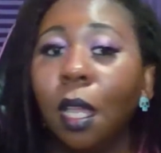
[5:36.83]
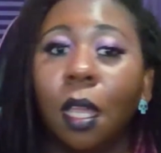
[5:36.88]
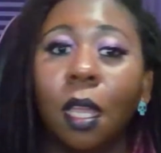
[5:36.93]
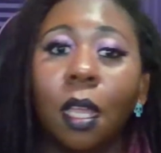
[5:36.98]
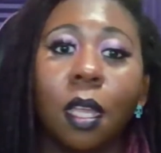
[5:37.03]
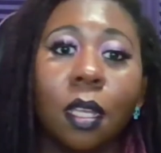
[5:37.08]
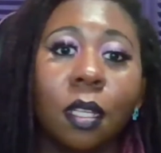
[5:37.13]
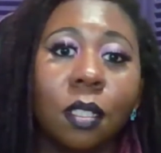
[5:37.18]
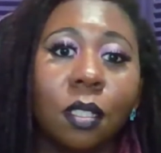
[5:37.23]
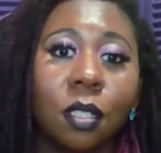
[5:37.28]

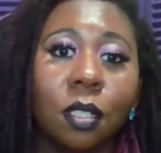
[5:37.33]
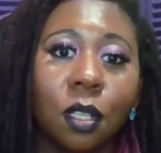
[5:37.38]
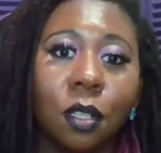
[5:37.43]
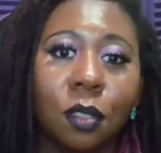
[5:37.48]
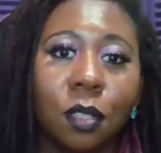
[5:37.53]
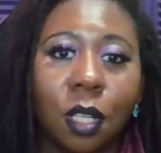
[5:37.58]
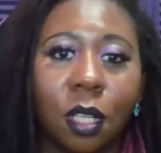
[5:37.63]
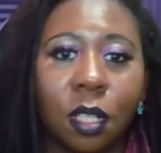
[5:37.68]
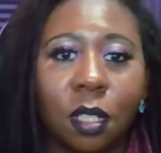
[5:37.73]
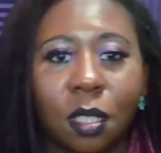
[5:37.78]
And so
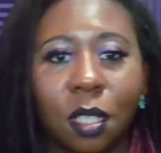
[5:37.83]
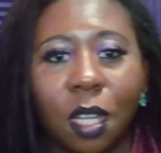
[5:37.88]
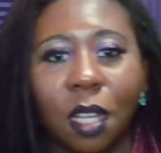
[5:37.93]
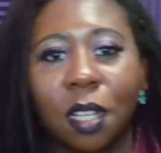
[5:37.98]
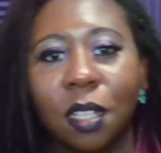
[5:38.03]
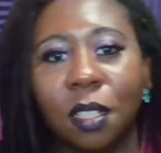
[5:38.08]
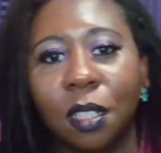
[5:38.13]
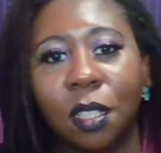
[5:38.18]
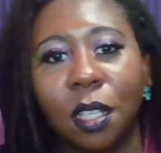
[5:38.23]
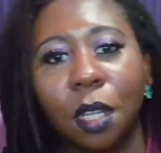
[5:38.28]
they
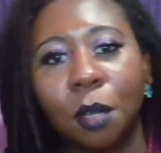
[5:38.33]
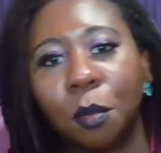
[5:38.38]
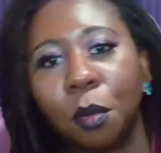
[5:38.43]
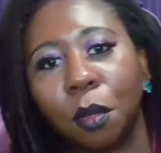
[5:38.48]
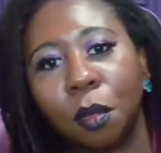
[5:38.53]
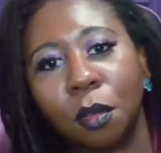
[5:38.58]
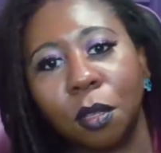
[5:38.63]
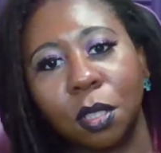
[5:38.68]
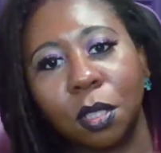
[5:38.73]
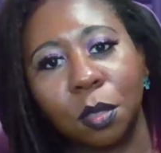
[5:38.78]
decided that they were
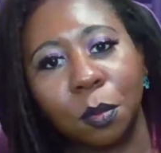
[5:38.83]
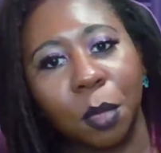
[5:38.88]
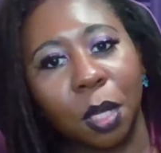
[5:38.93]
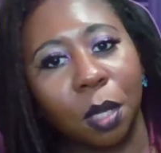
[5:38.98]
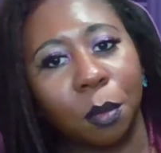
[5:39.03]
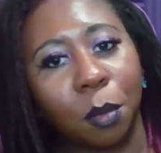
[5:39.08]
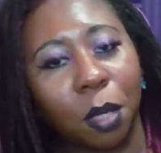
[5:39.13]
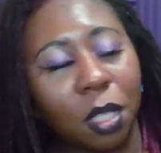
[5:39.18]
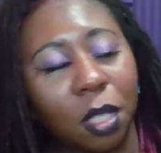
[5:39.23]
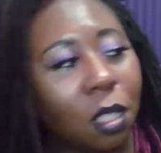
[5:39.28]
going to make
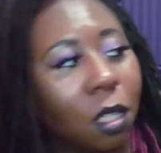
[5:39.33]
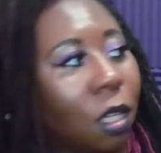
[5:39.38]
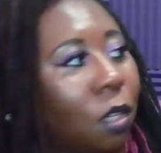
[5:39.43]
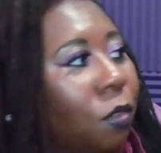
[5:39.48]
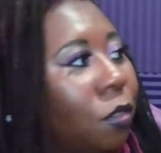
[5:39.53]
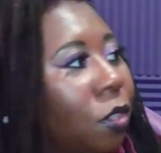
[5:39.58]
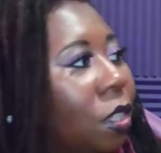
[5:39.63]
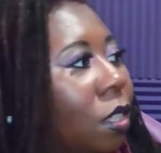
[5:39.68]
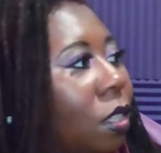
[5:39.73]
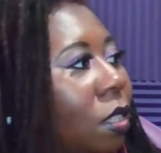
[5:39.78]
money off
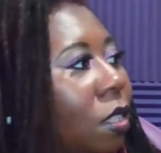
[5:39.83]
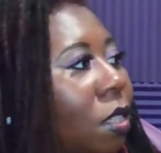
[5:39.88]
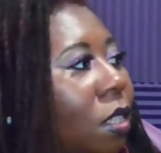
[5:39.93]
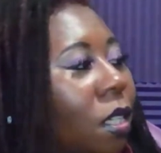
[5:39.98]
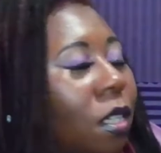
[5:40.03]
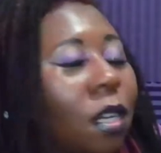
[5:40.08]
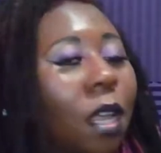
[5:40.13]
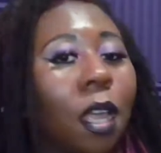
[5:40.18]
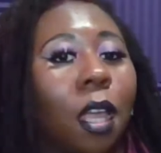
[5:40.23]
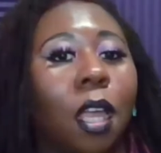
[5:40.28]
of this
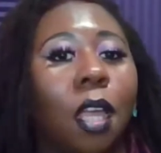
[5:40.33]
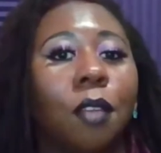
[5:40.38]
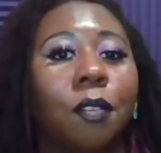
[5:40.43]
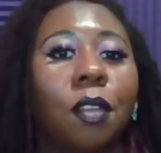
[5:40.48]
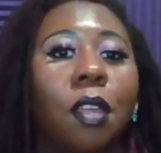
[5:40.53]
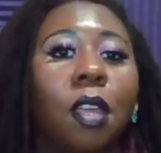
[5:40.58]
and have